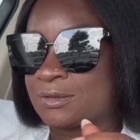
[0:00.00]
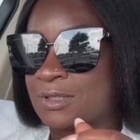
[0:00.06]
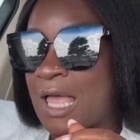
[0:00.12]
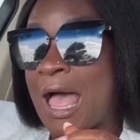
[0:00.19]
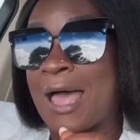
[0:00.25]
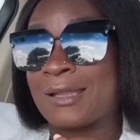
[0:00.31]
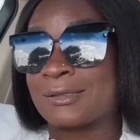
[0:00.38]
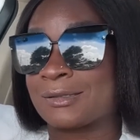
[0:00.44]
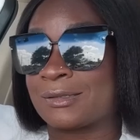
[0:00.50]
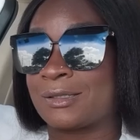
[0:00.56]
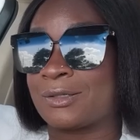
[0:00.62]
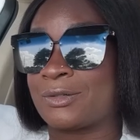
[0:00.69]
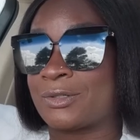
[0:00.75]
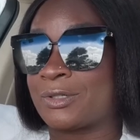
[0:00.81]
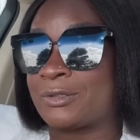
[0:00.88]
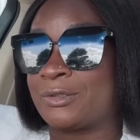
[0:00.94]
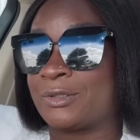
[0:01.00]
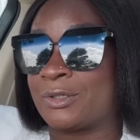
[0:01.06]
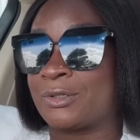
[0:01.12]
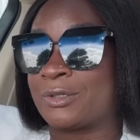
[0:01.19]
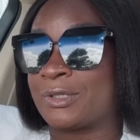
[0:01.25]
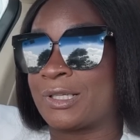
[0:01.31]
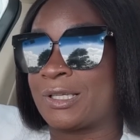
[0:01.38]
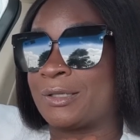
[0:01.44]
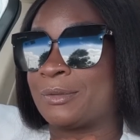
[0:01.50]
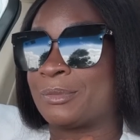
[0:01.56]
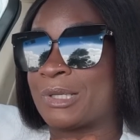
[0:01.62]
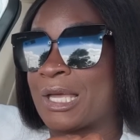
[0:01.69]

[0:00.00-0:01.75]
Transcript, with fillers: I honestly don't know her, know her name.